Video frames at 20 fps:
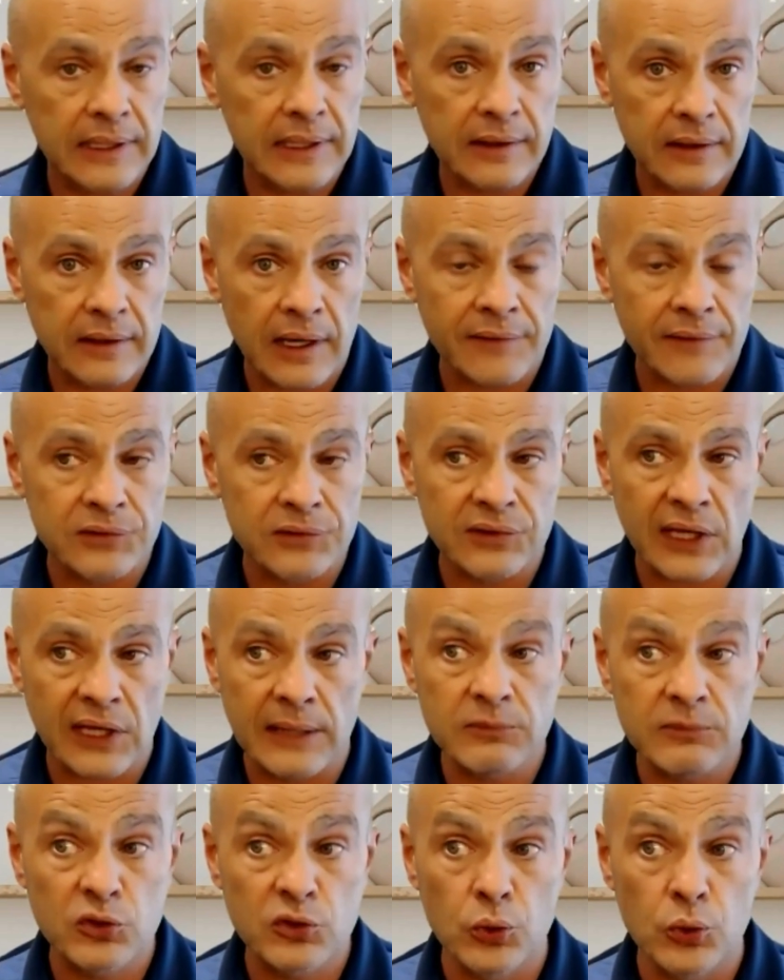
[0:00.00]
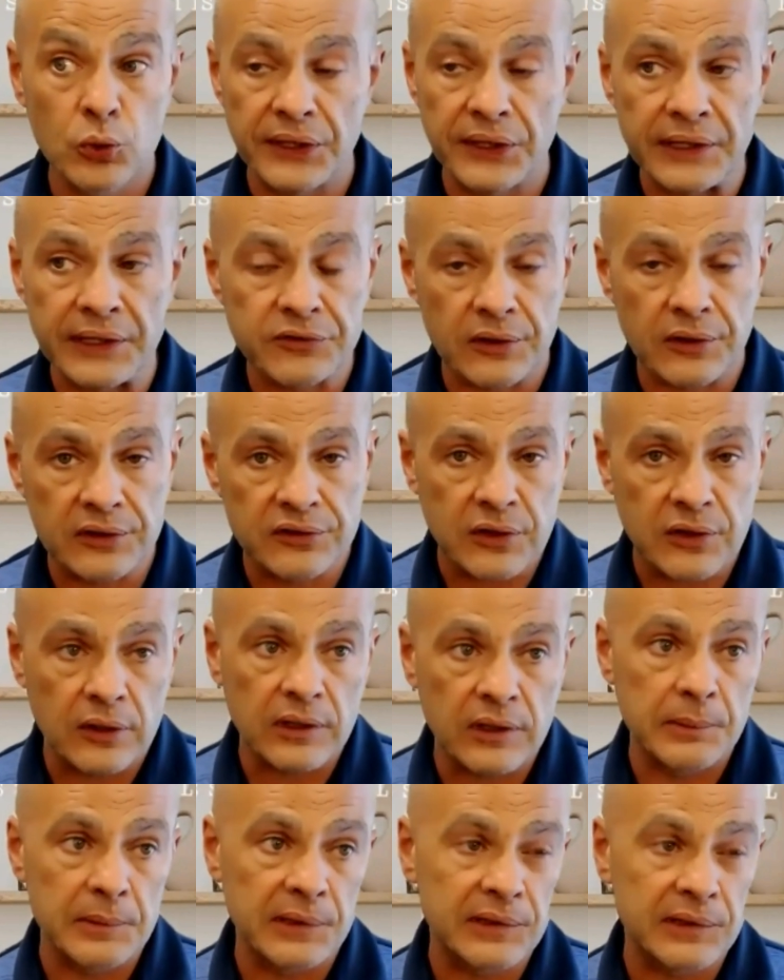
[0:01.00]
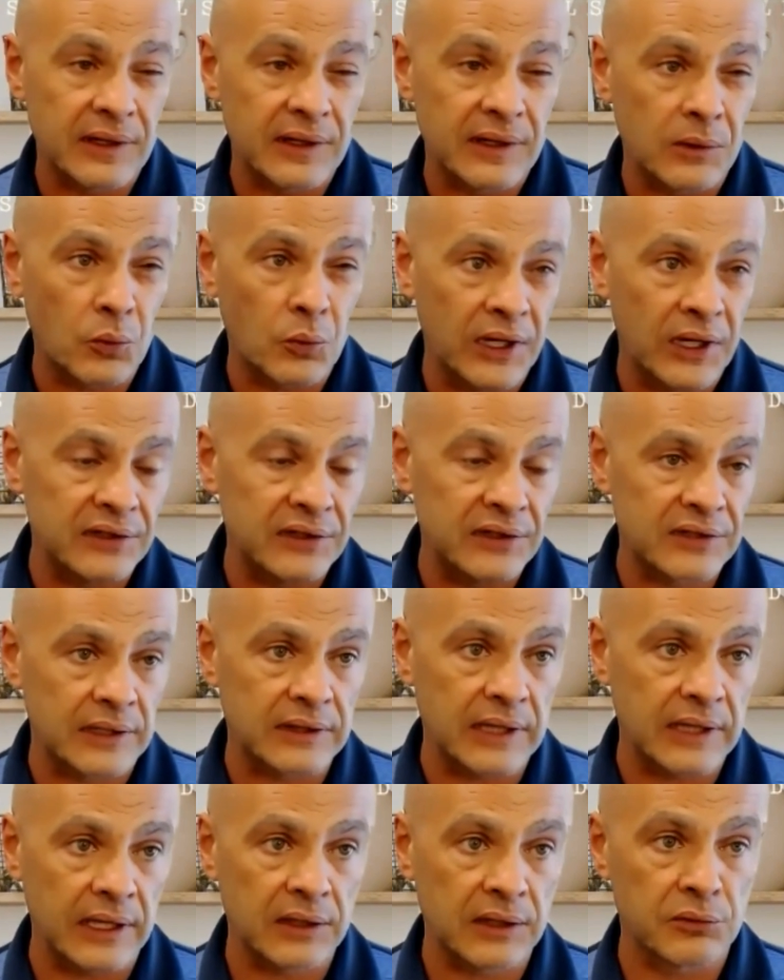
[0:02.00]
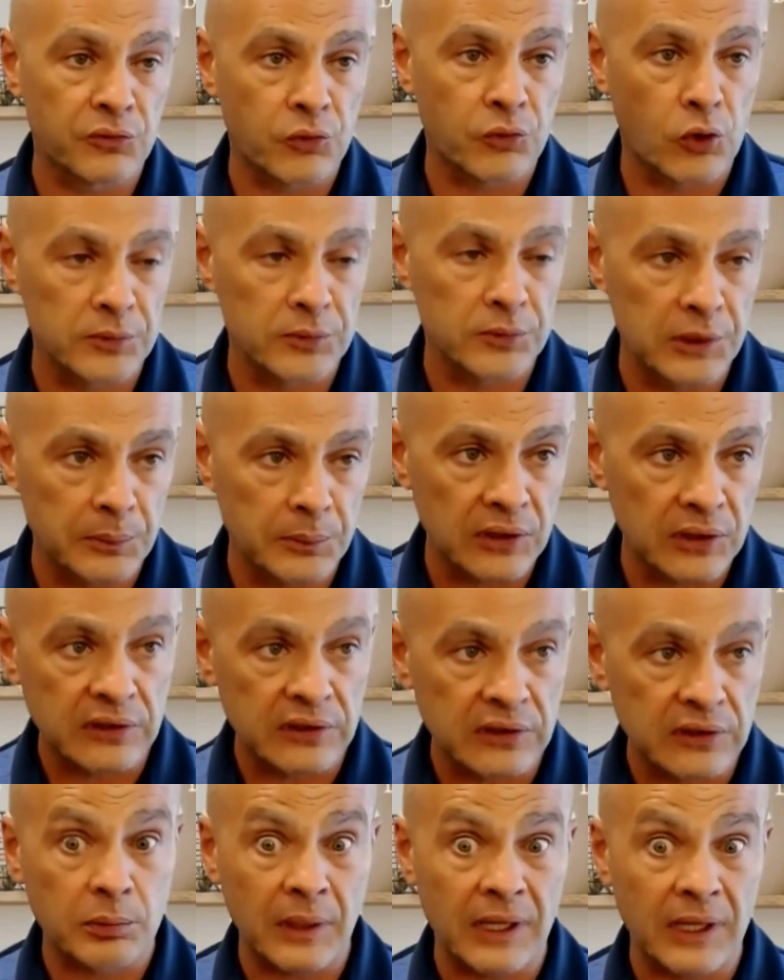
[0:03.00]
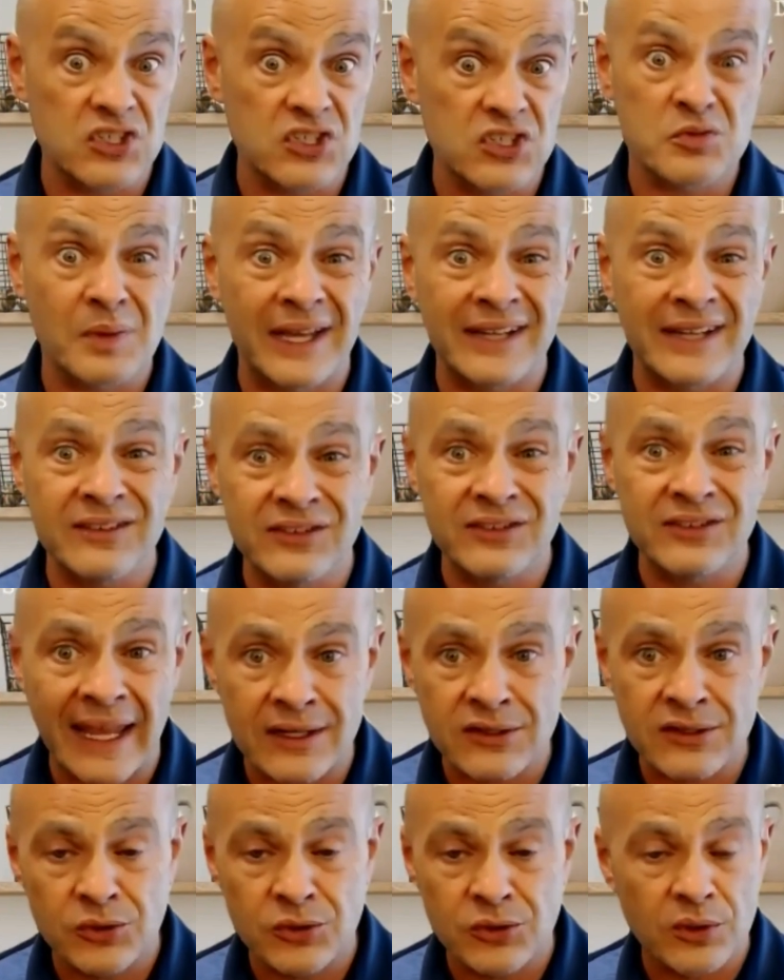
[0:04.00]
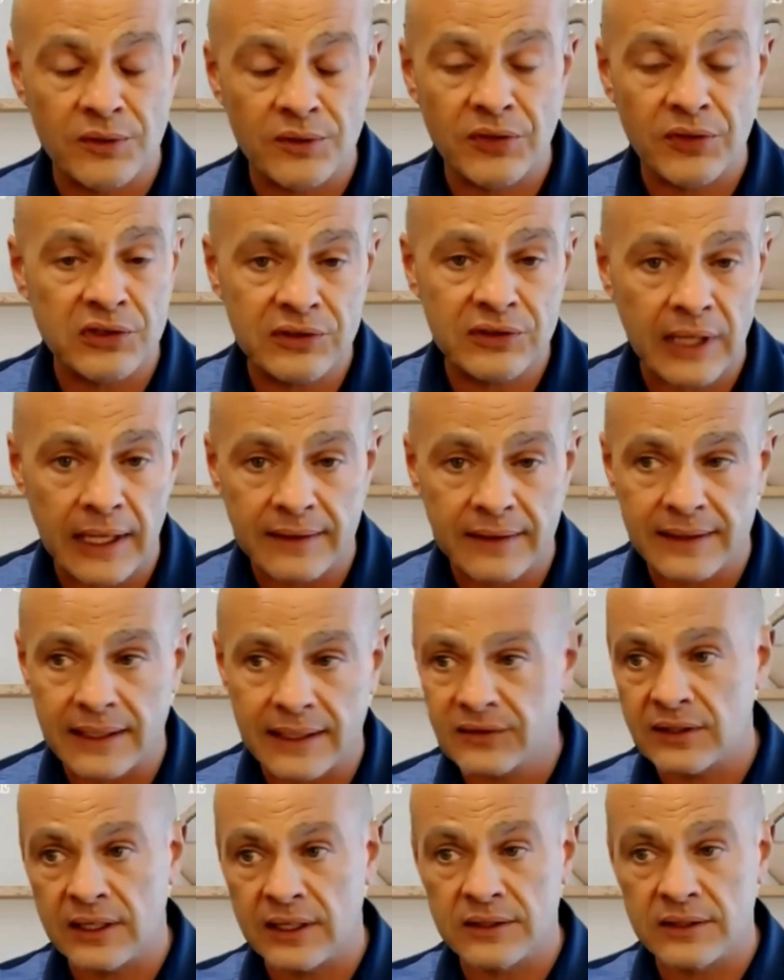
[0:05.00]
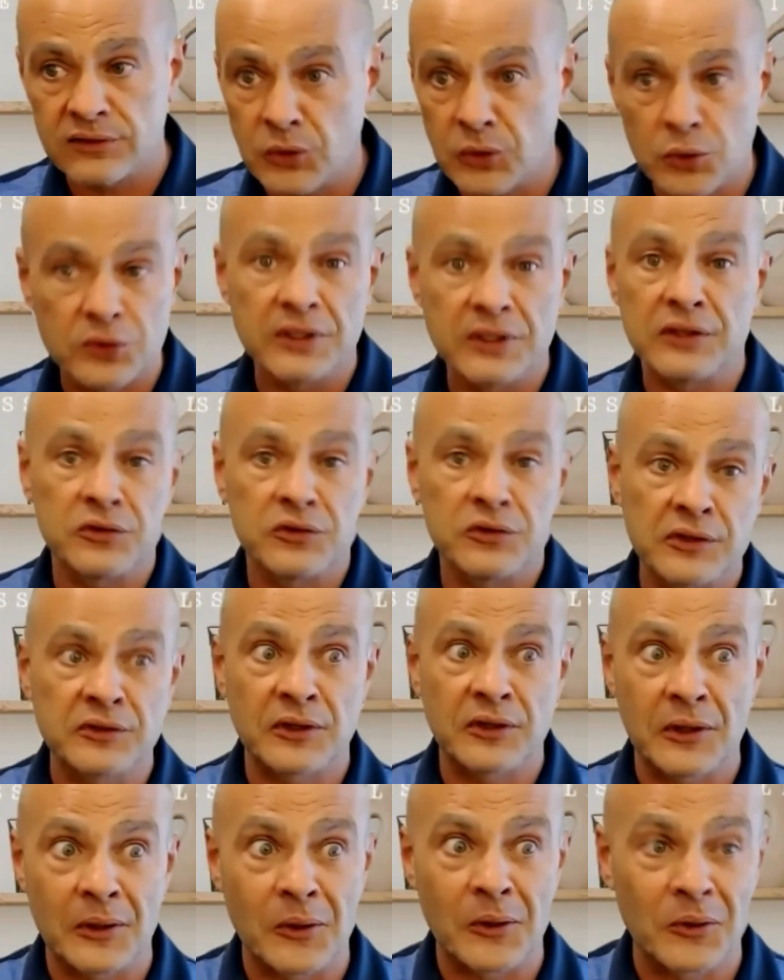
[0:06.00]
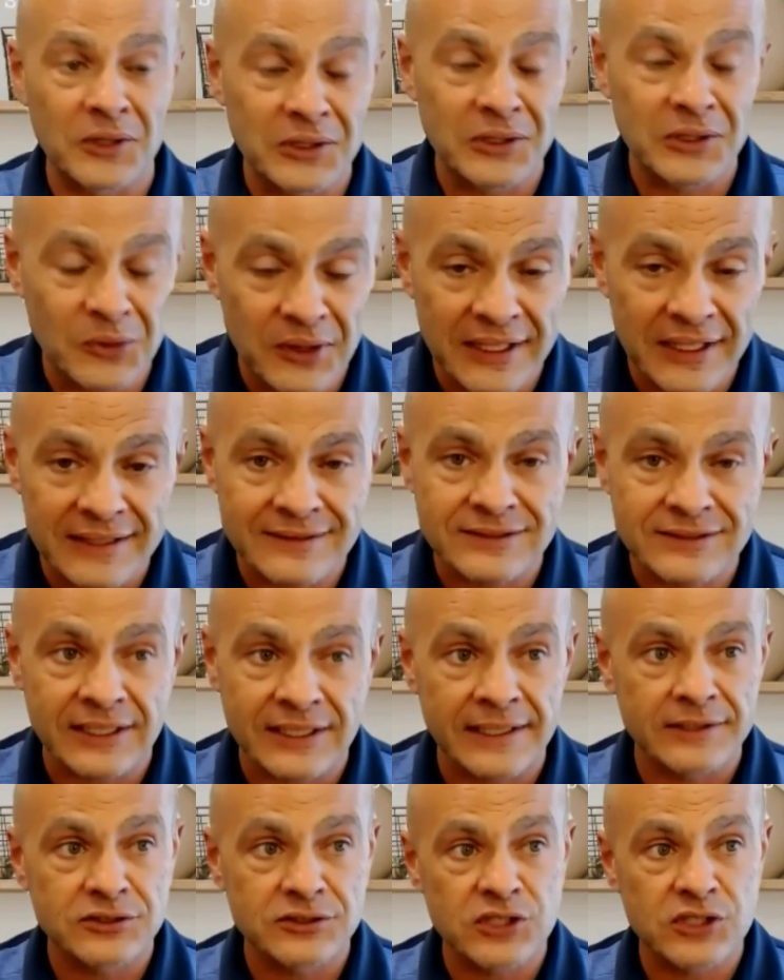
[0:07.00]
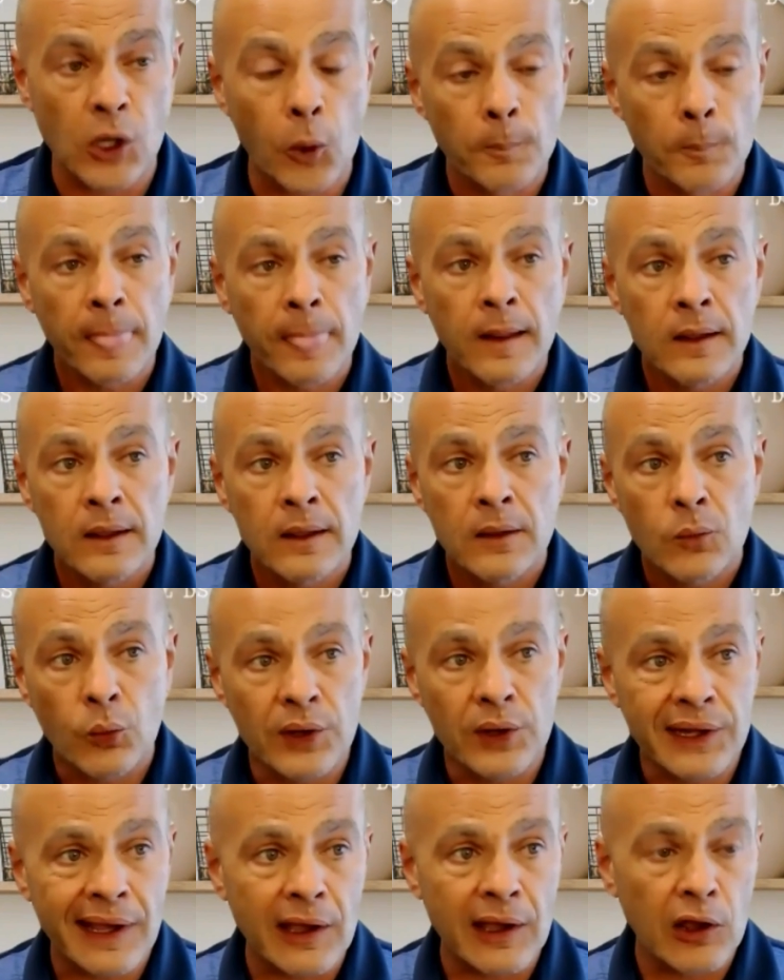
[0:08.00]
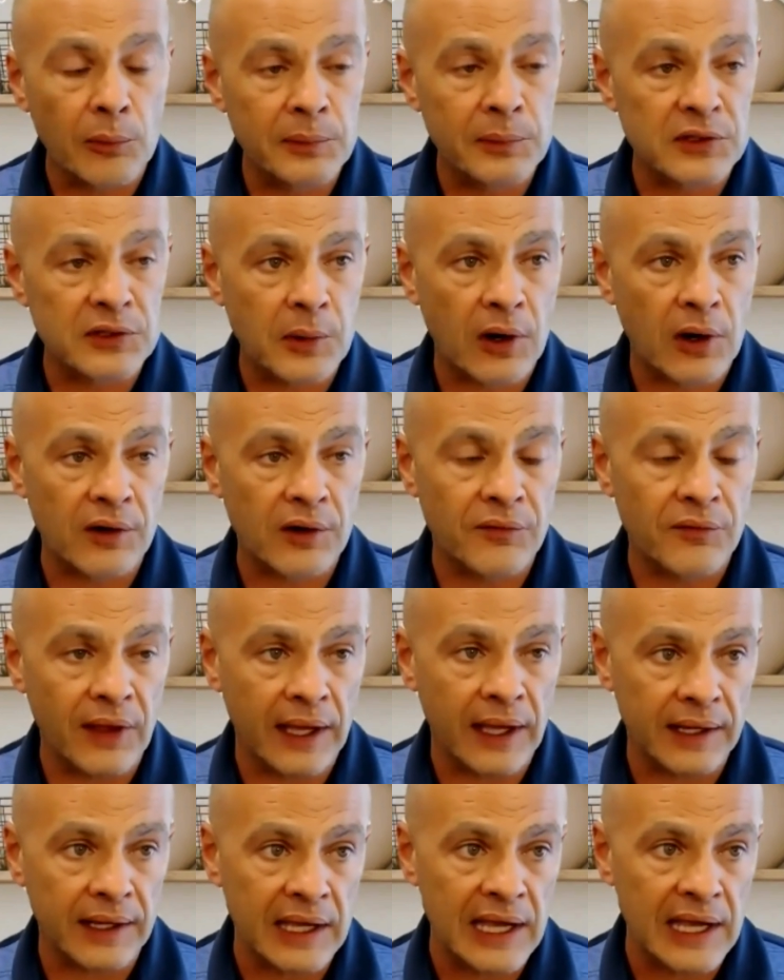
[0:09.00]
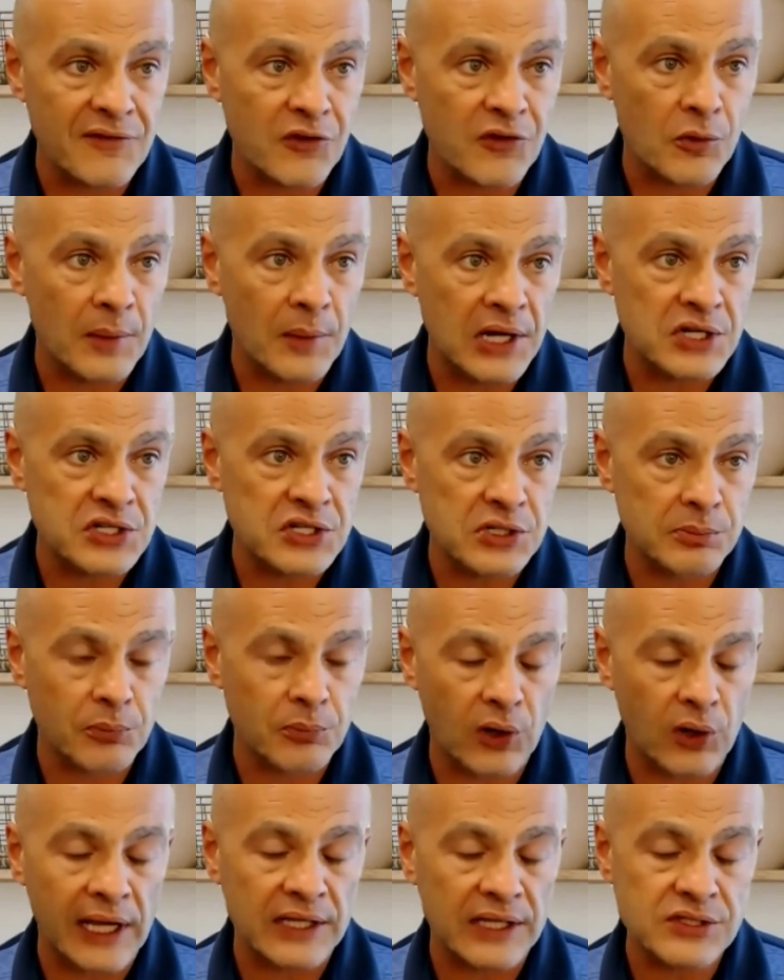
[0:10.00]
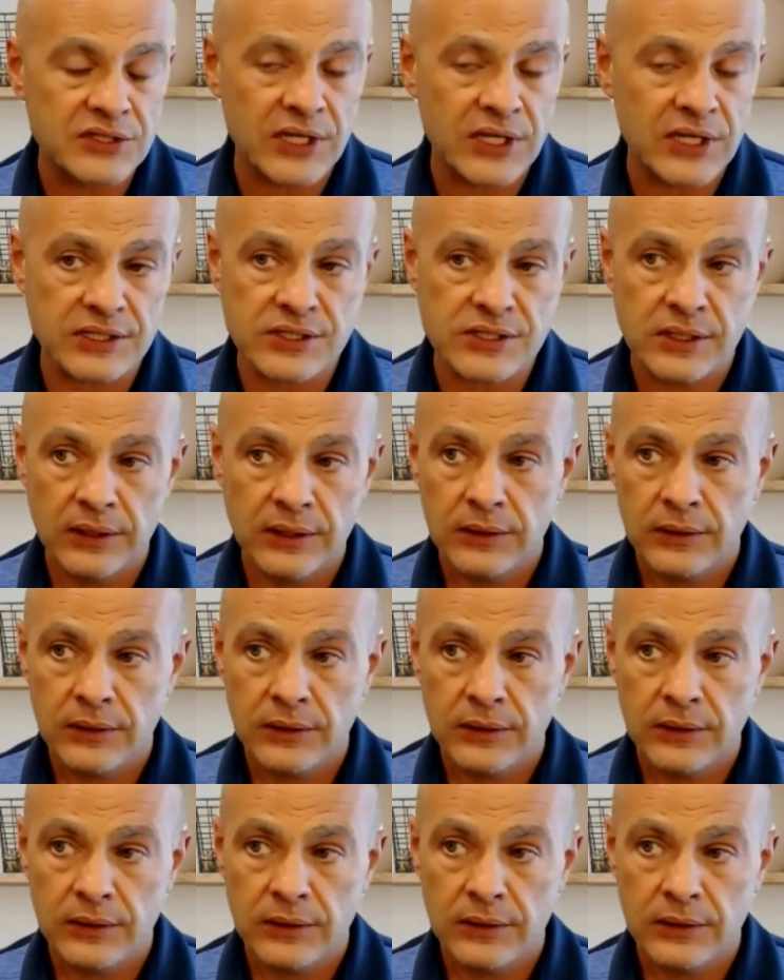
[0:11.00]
Like oftentimes school districts are limited in ways that they can formally participate just by statute of the state that says school districts can only do these things. So we help as part of that confirmation process